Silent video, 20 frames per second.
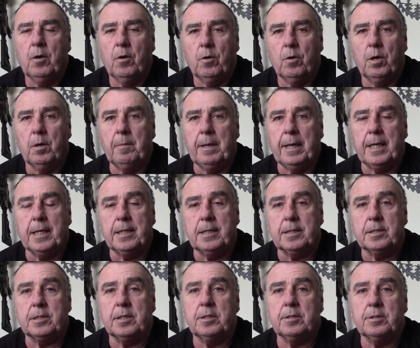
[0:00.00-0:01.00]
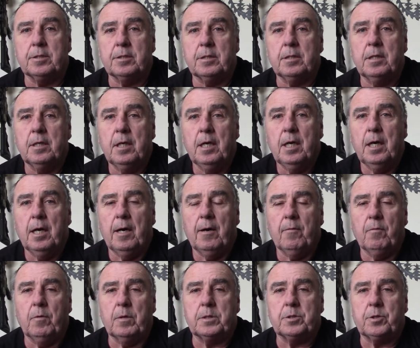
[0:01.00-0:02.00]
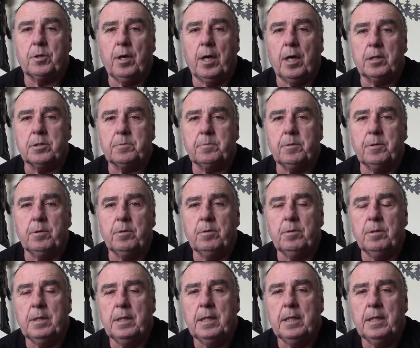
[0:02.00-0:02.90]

or make a decision of which crossbow